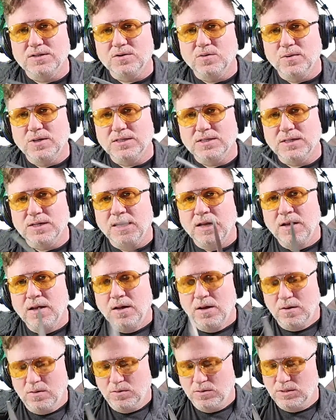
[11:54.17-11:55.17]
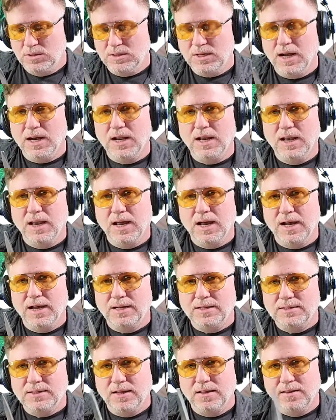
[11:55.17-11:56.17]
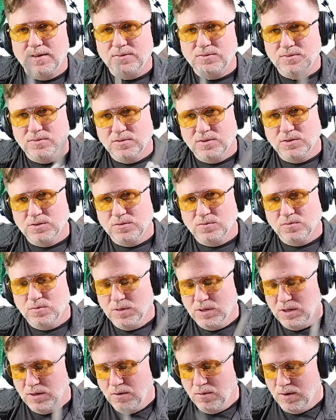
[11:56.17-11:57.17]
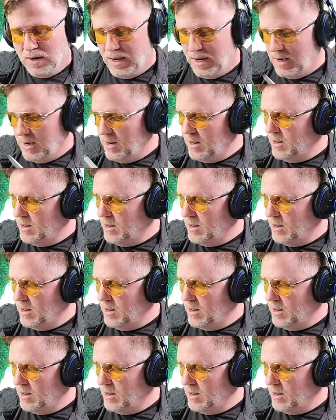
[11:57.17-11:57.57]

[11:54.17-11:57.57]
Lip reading: squeeze it, which is kind of nice. And those are really great.